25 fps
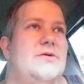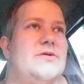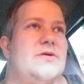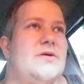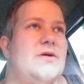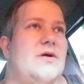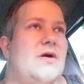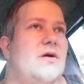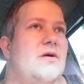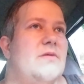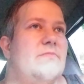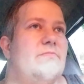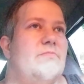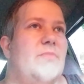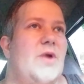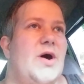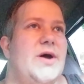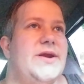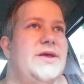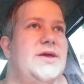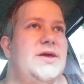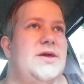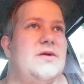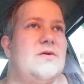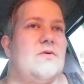uh,
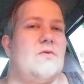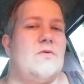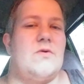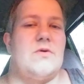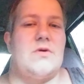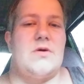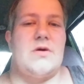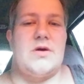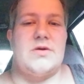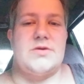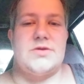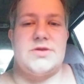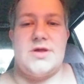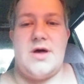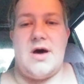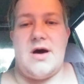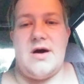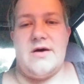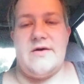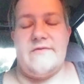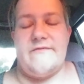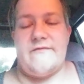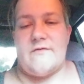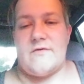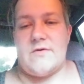money or
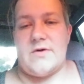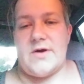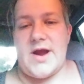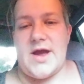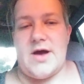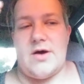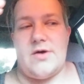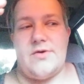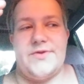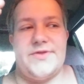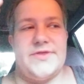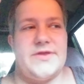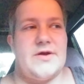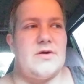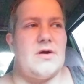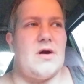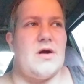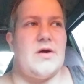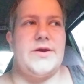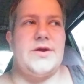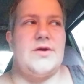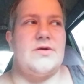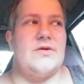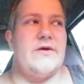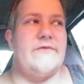love or health, they're there are,
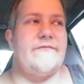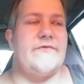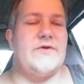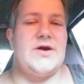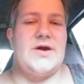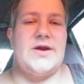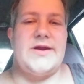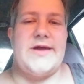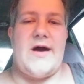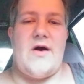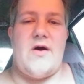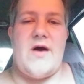oh, you're never going to